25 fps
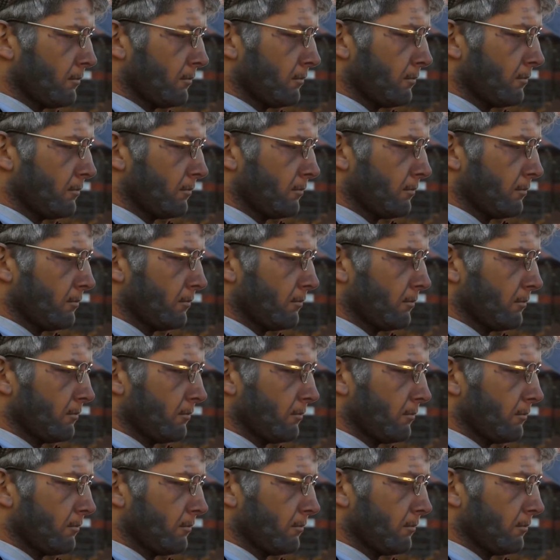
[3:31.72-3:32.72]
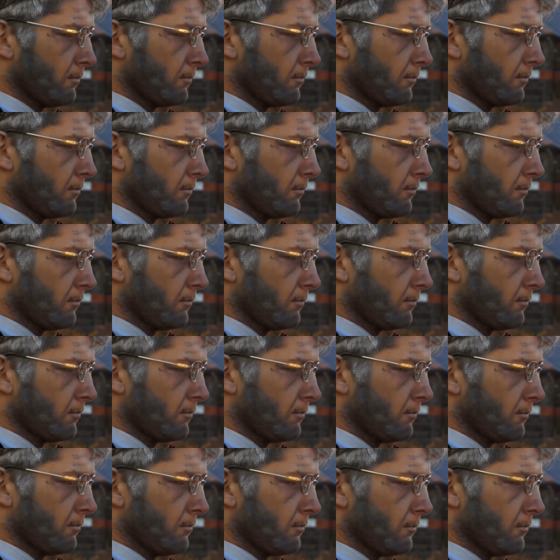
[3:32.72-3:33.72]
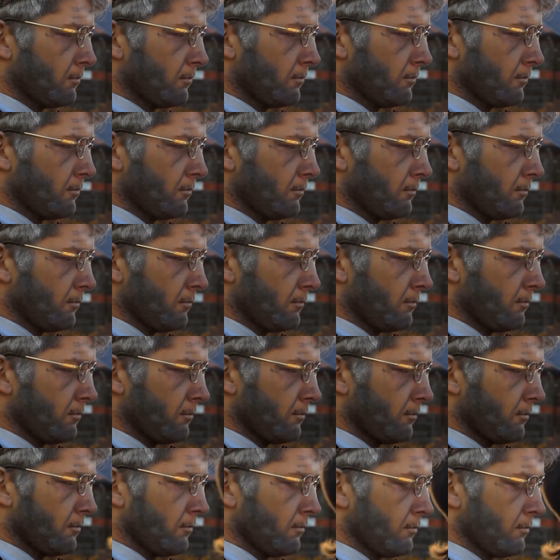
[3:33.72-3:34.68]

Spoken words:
Nobody speaks.